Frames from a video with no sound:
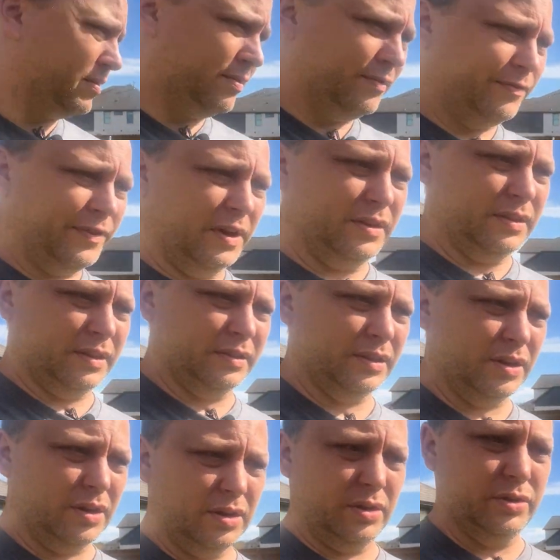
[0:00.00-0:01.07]
fairly
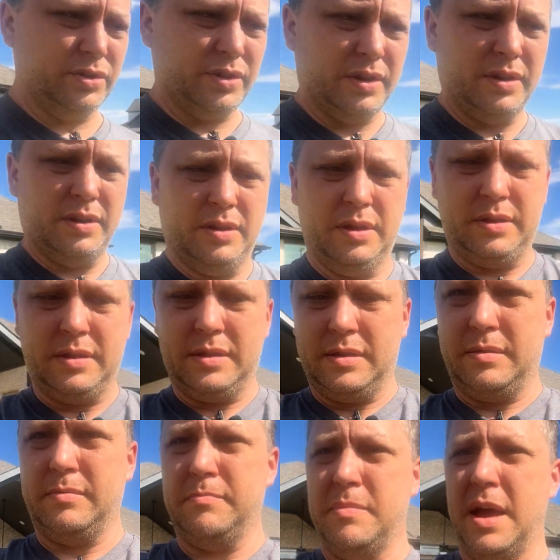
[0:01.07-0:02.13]
large
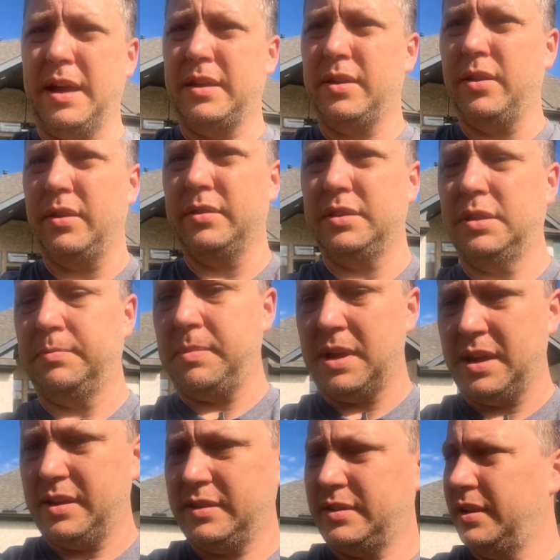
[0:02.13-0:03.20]
backyard
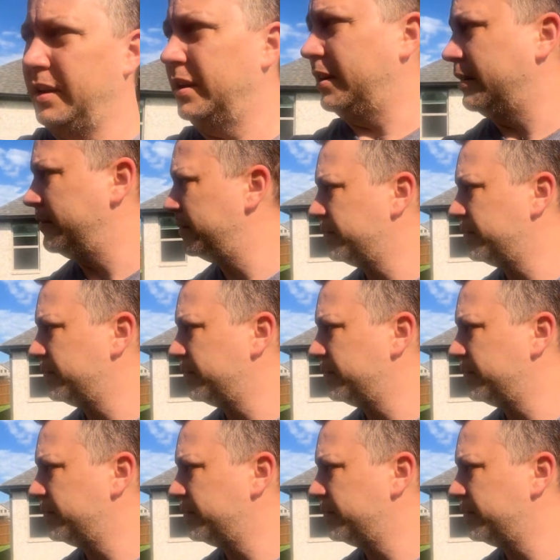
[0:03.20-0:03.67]
space here